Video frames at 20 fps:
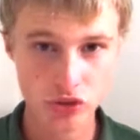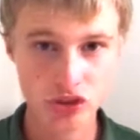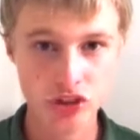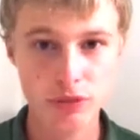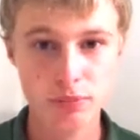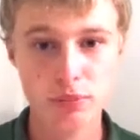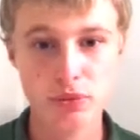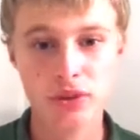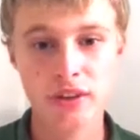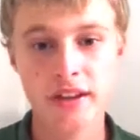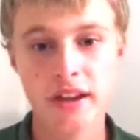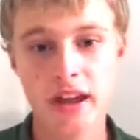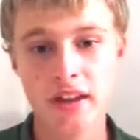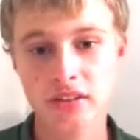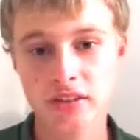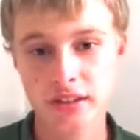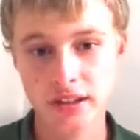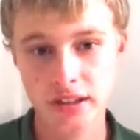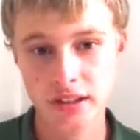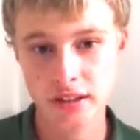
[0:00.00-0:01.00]
is cheaper than
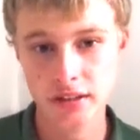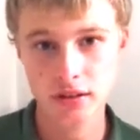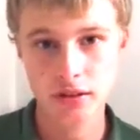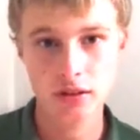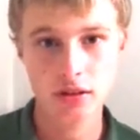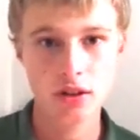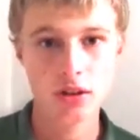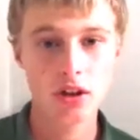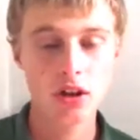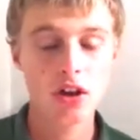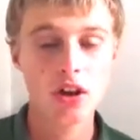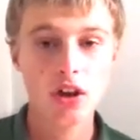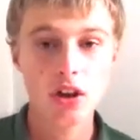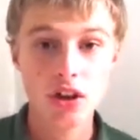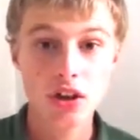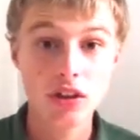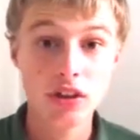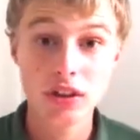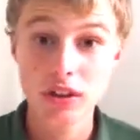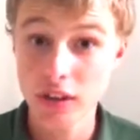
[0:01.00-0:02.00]
gasoline
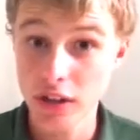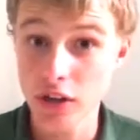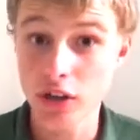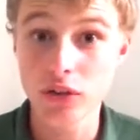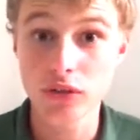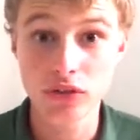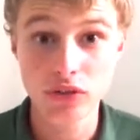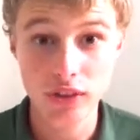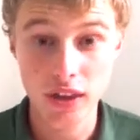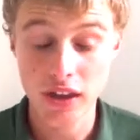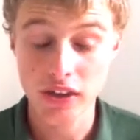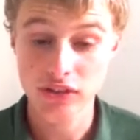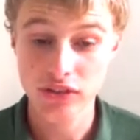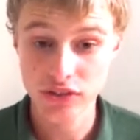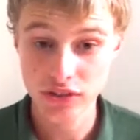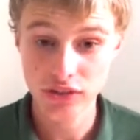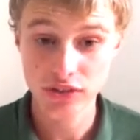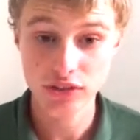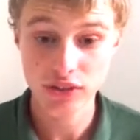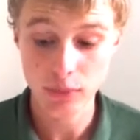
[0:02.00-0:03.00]
here, so that's
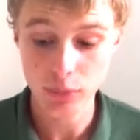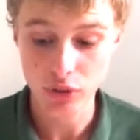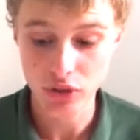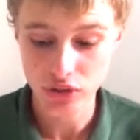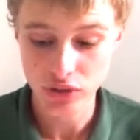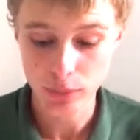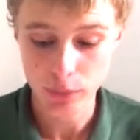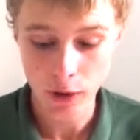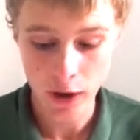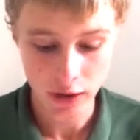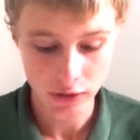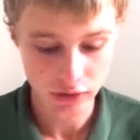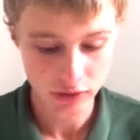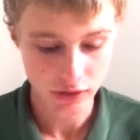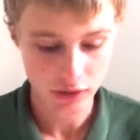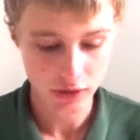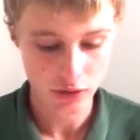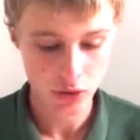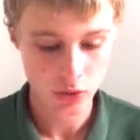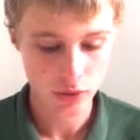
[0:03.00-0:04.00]
somewhat
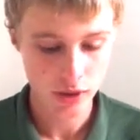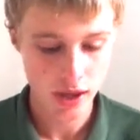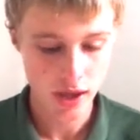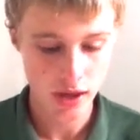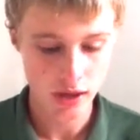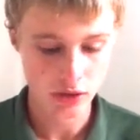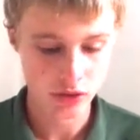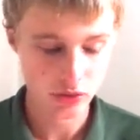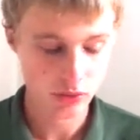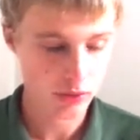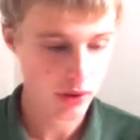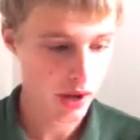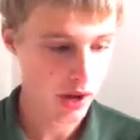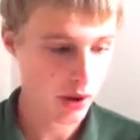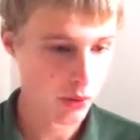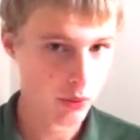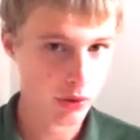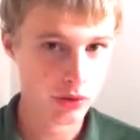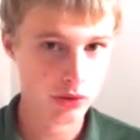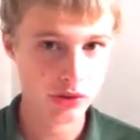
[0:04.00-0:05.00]
surprising. Okay, so
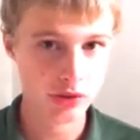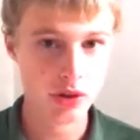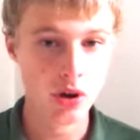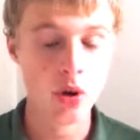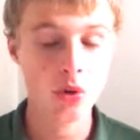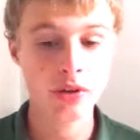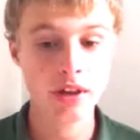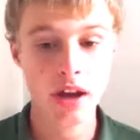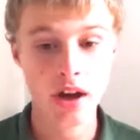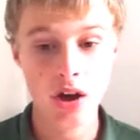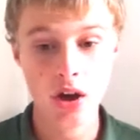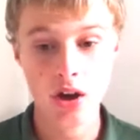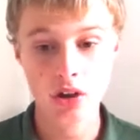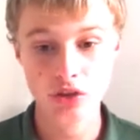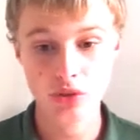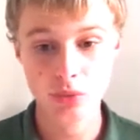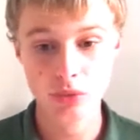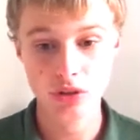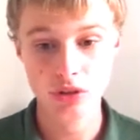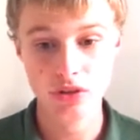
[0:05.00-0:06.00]
now, also
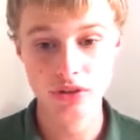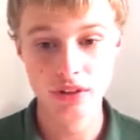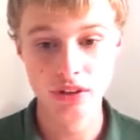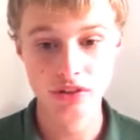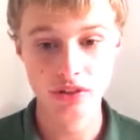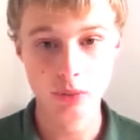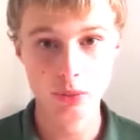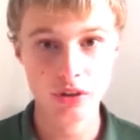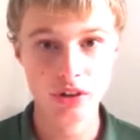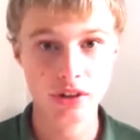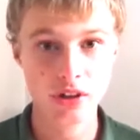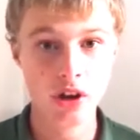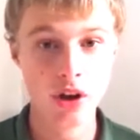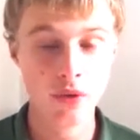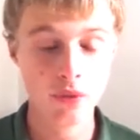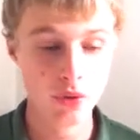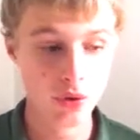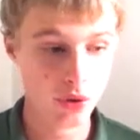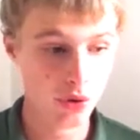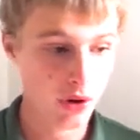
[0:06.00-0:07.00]
one of the things I wanted to
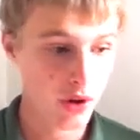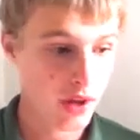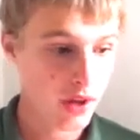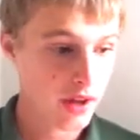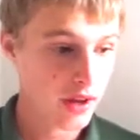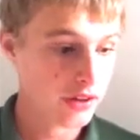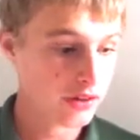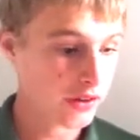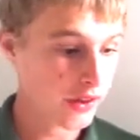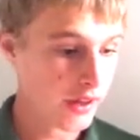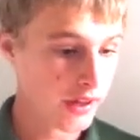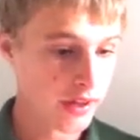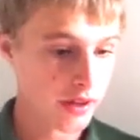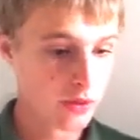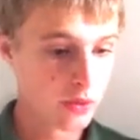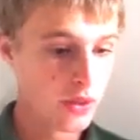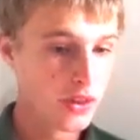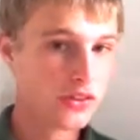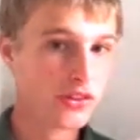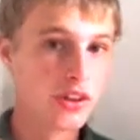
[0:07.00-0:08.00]
cover is, like,
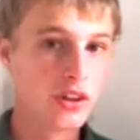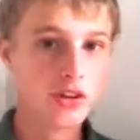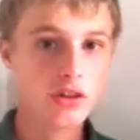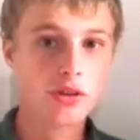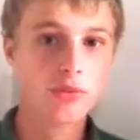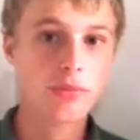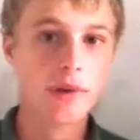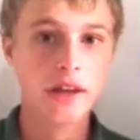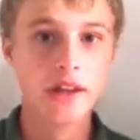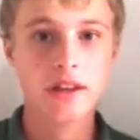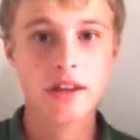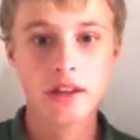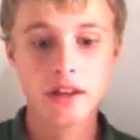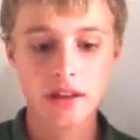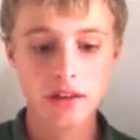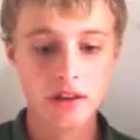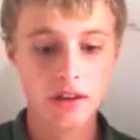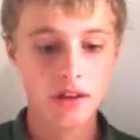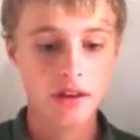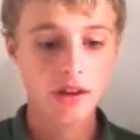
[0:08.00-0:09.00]
let's say you're
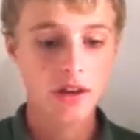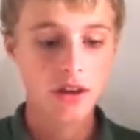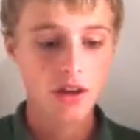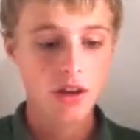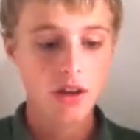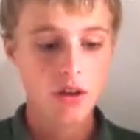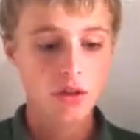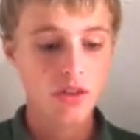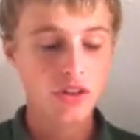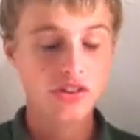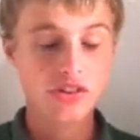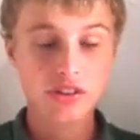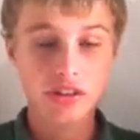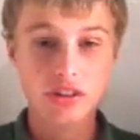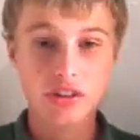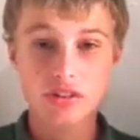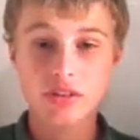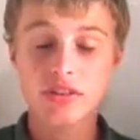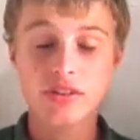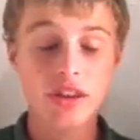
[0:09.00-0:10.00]
bringing in,
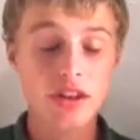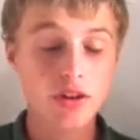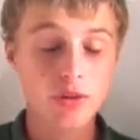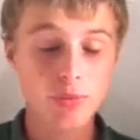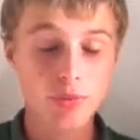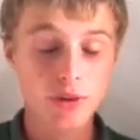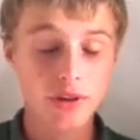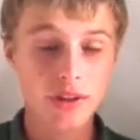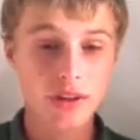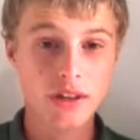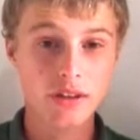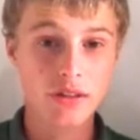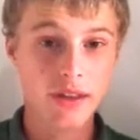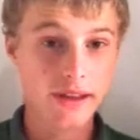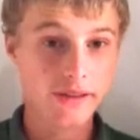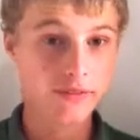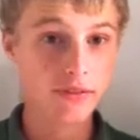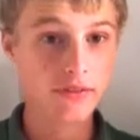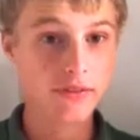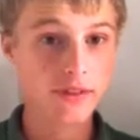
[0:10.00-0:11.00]

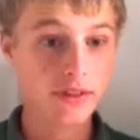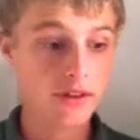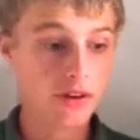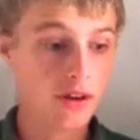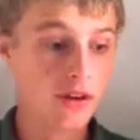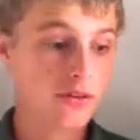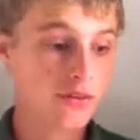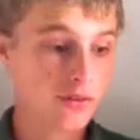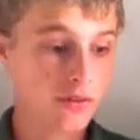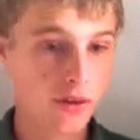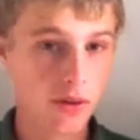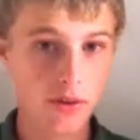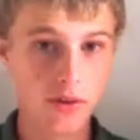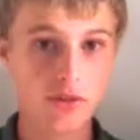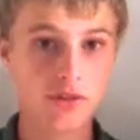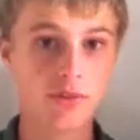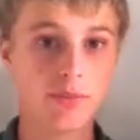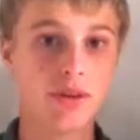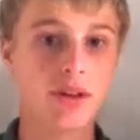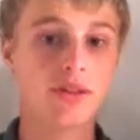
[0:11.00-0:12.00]
like, $1,500
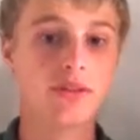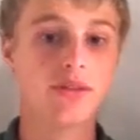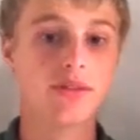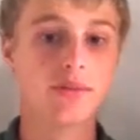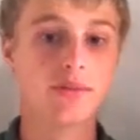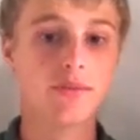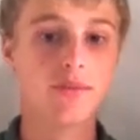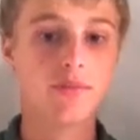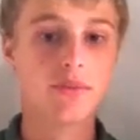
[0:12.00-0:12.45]
a month.